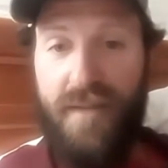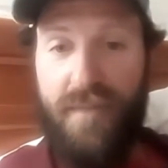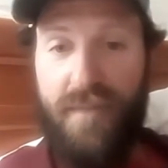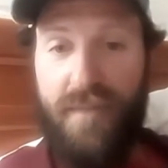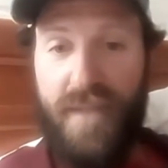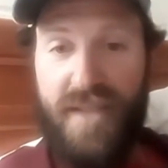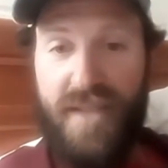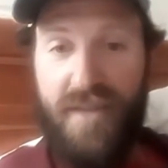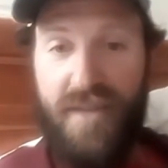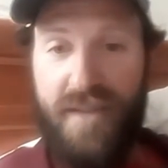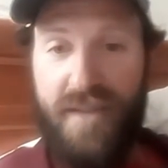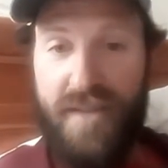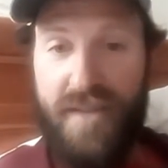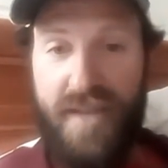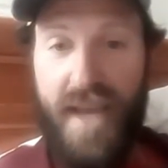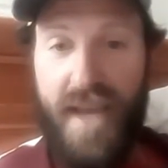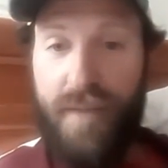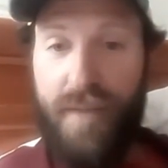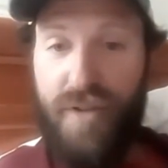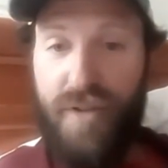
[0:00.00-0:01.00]
mentally
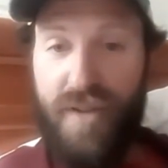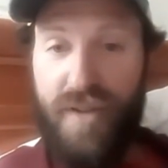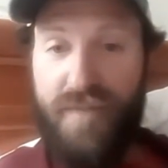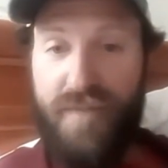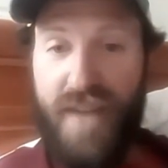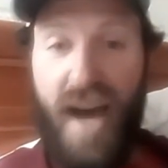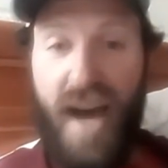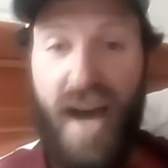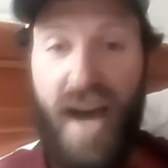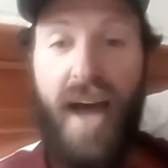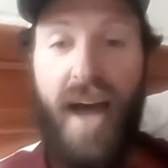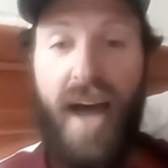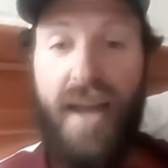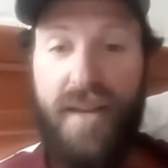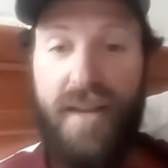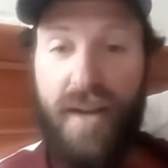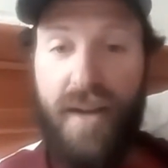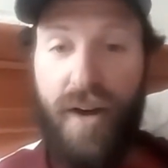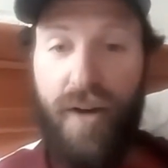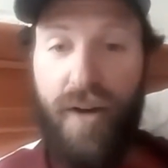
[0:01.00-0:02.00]
stable. If not,
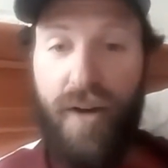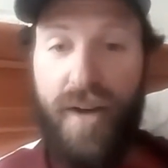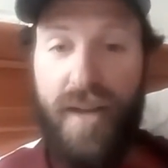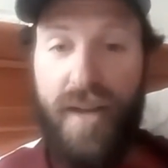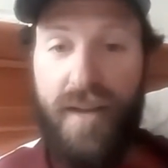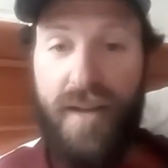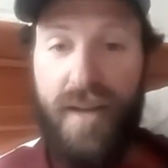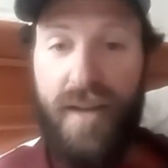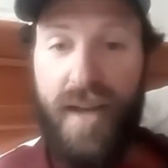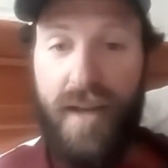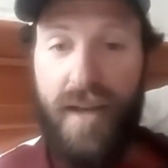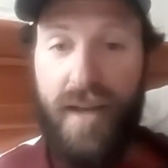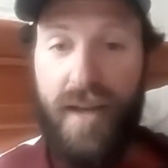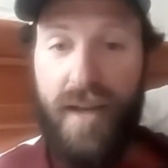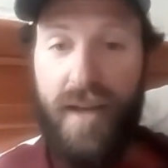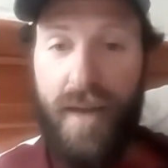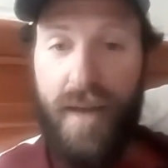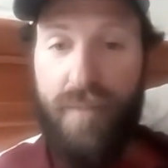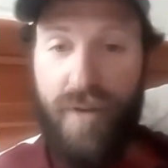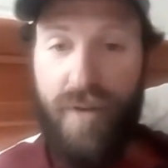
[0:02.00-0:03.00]
you know, it, it can
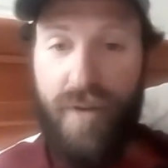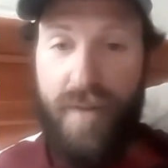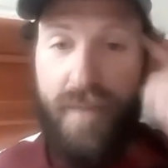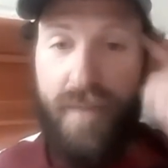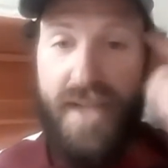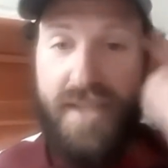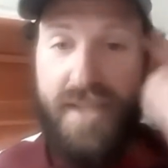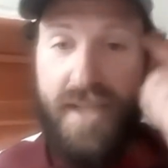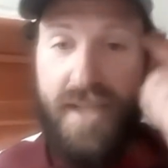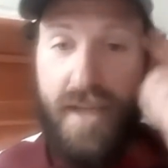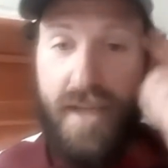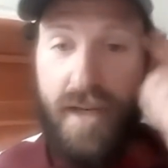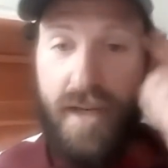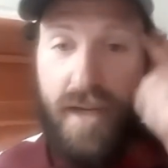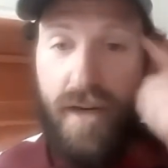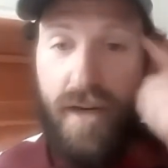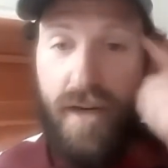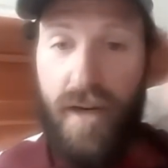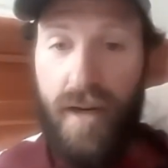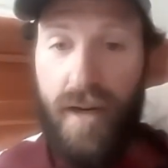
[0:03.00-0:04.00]
get pretty messy in
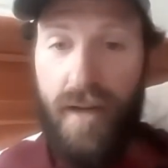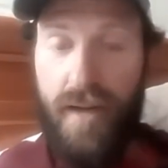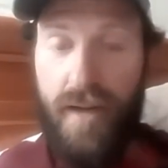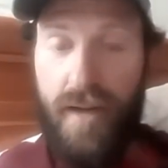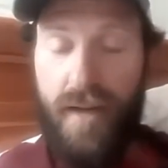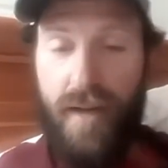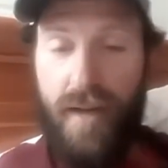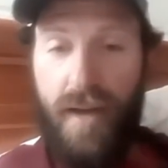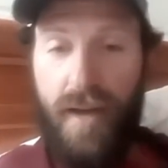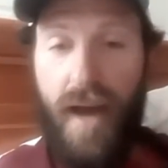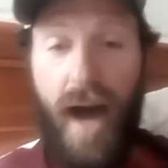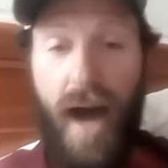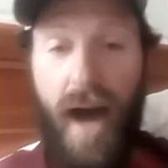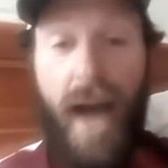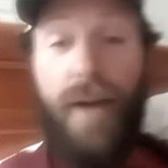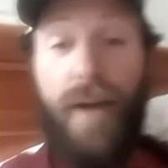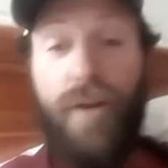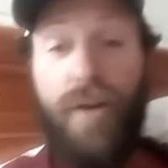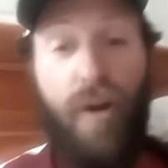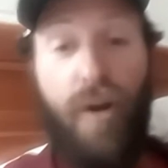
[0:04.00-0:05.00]
here. I
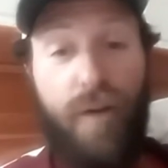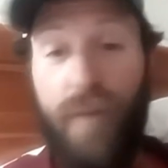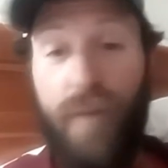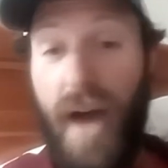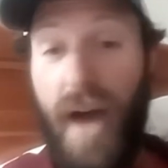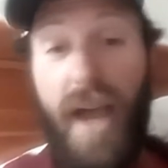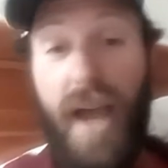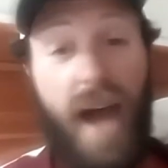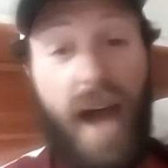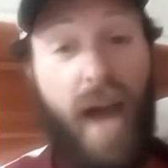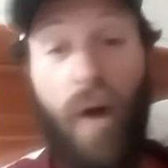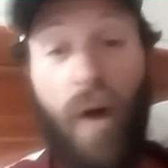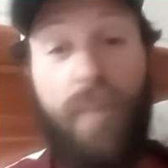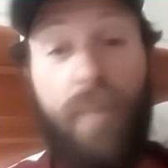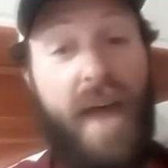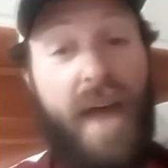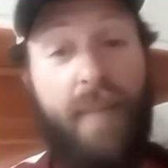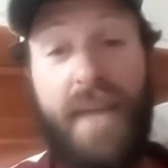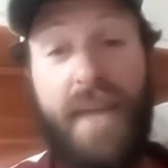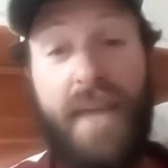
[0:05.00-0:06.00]
don't know if I, I hope
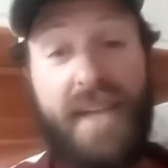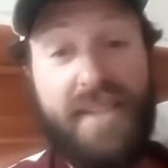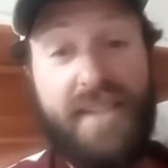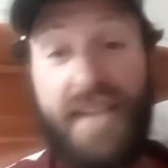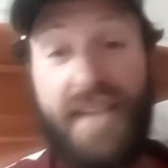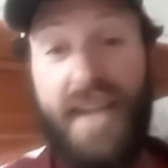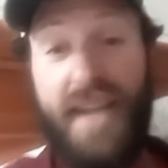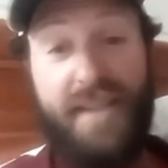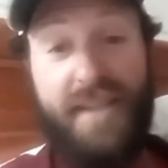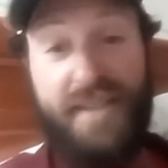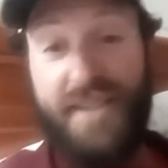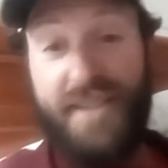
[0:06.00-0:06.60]
that makes sense.